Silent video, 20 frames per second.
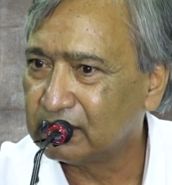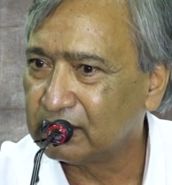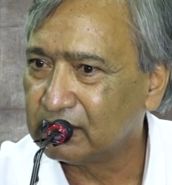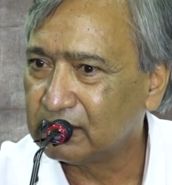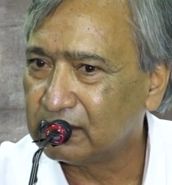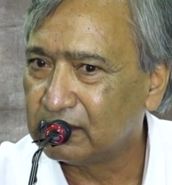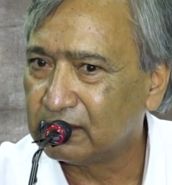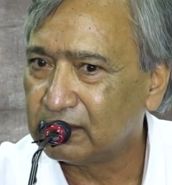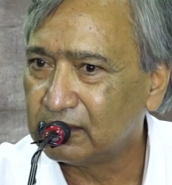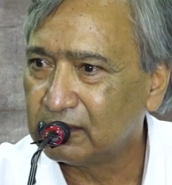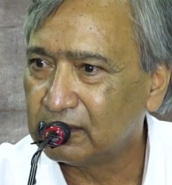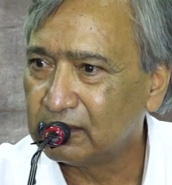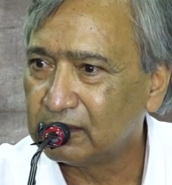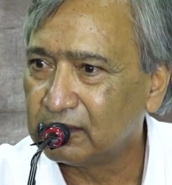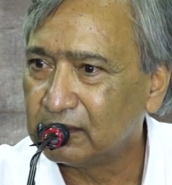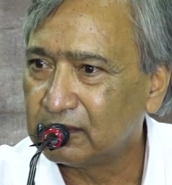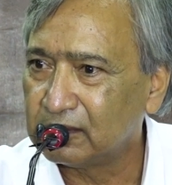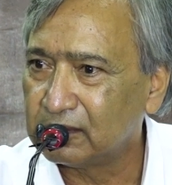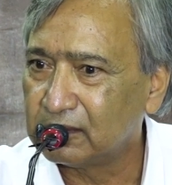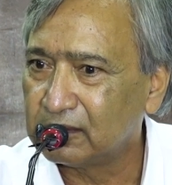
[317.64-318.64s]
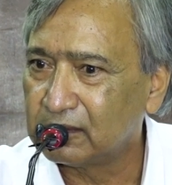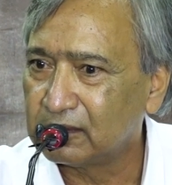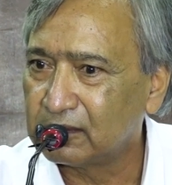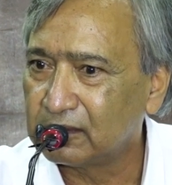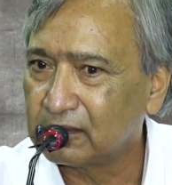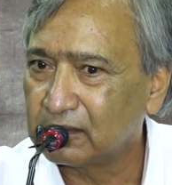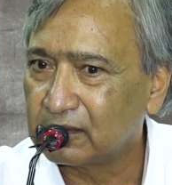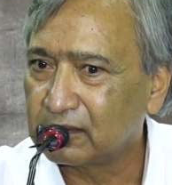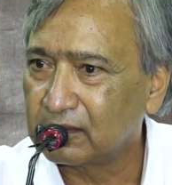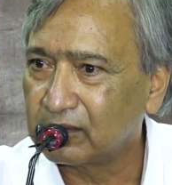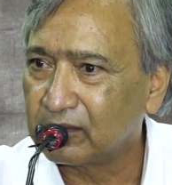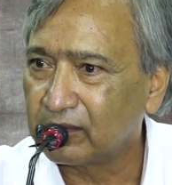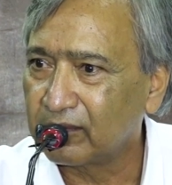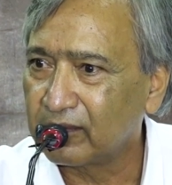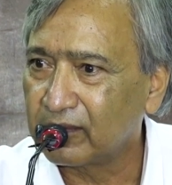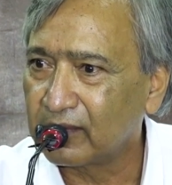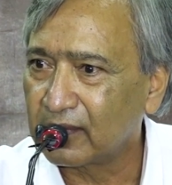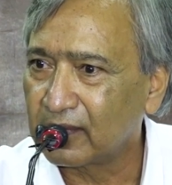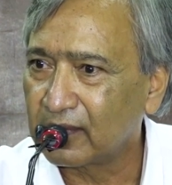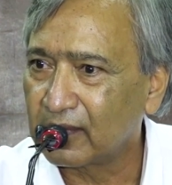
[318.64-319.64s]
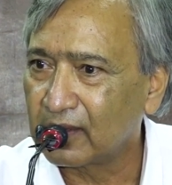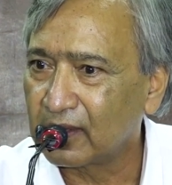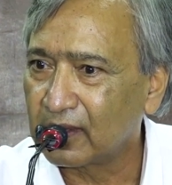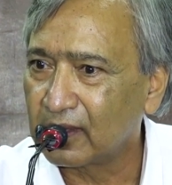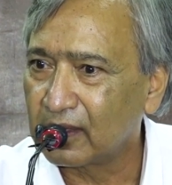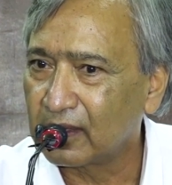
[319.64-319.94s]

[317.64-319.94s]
Nothing is said.